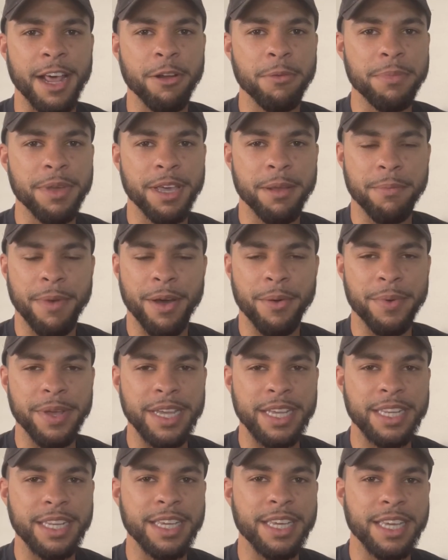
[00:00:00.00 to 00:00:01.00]
be in my
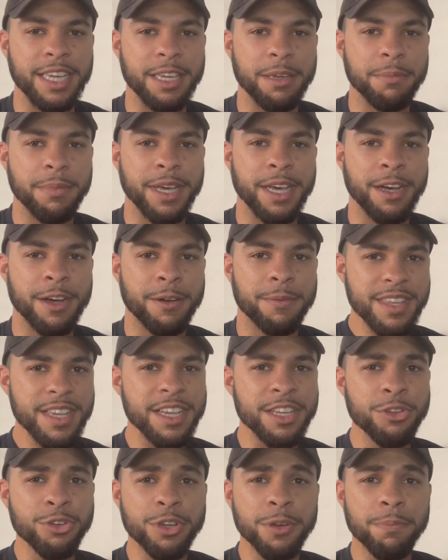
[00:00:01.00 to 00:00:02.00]
weekly email.
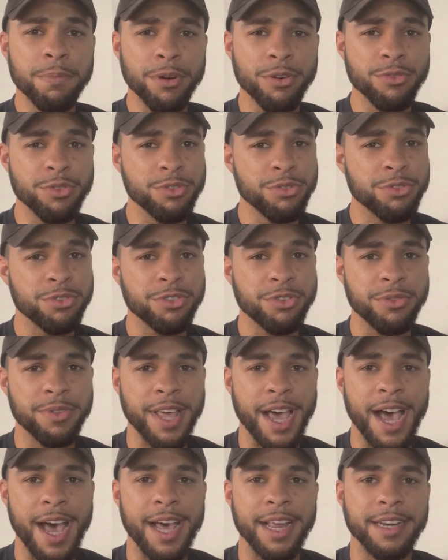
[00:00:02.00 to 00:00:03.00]
You could peruse through
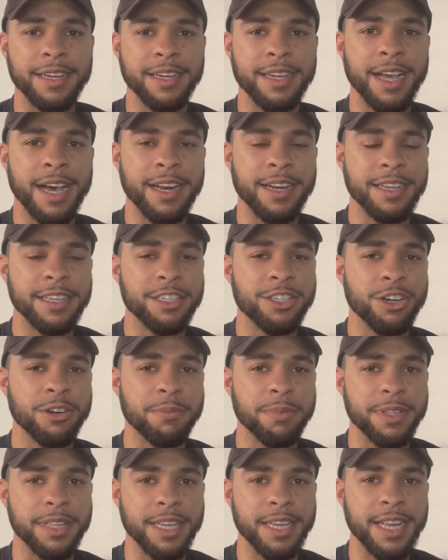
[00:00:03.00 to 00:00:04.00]
that and kind of
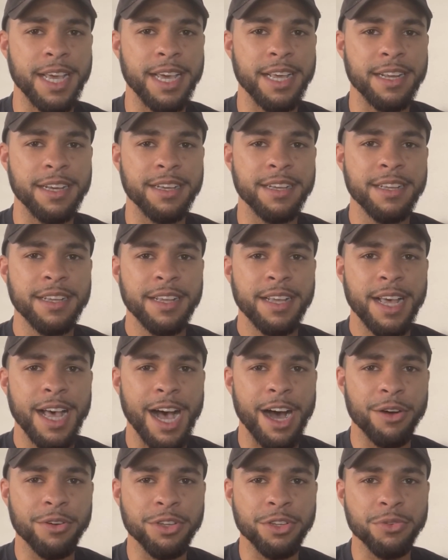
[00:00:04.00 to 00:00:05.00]
interpret the data
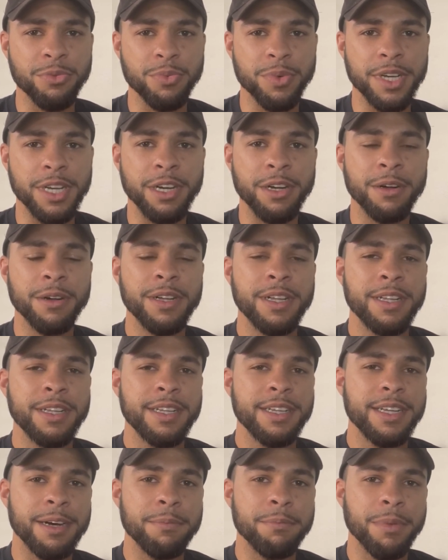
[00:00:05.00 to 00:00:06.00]
how you will.
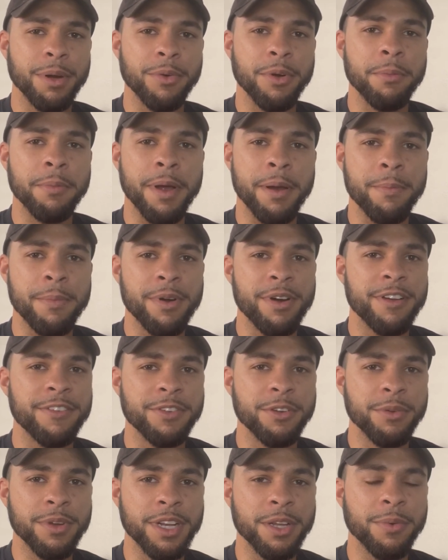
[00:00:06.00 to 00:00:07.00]
But remember,
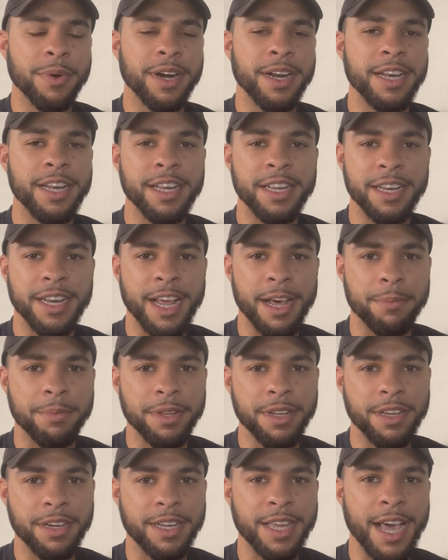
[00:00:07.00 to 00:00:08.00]
if you really want an
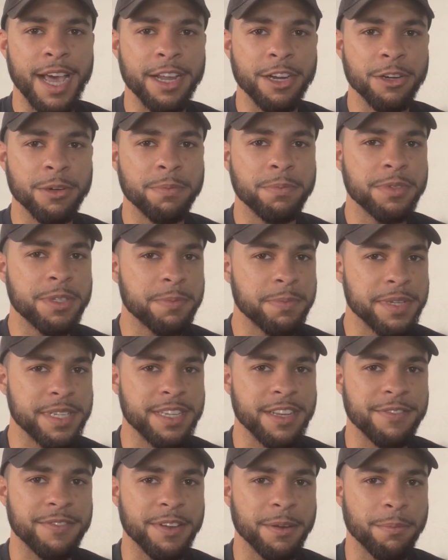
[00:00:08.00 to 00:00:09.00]
in-depth look at your
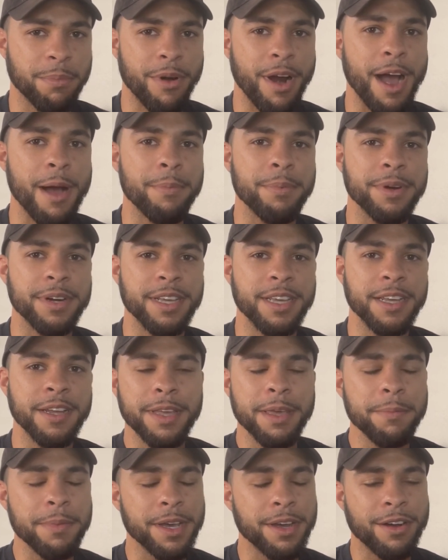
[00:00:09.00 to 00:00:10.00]
specific property,
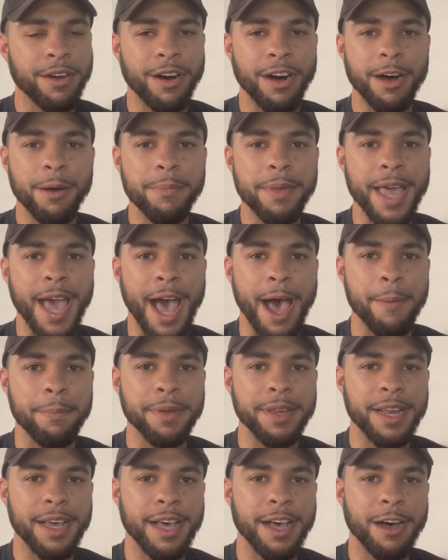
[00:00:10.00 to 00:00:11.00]
give me a call. I'll be
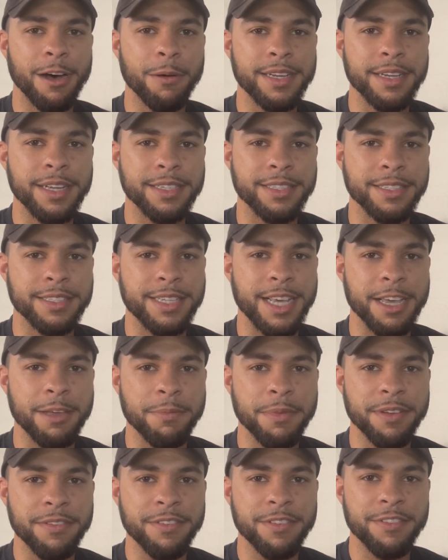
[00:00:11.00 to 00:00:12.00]
happy to help. It doesn't
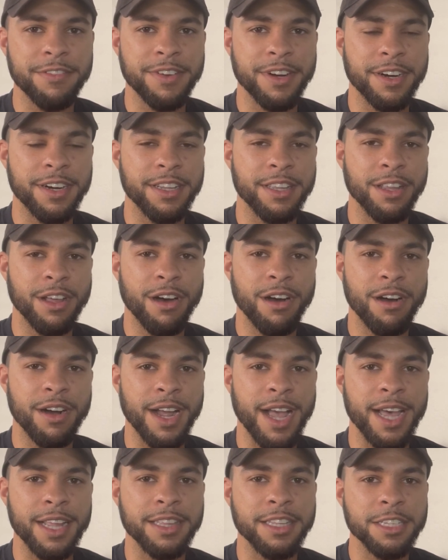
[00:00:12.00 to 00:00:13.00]
take me very
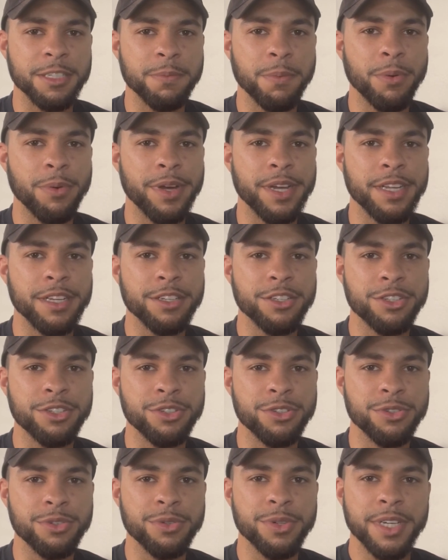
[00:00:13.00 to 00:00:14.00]
long at this point
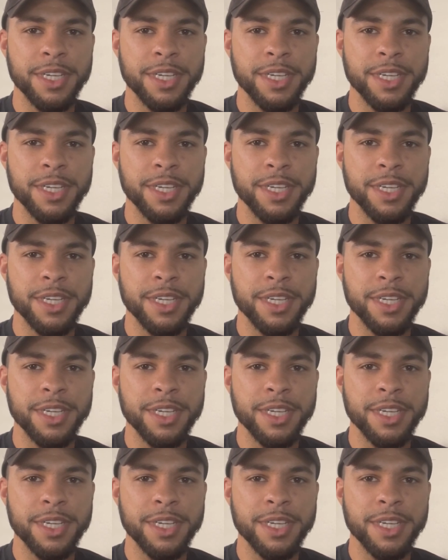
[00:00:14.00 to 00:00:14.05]
to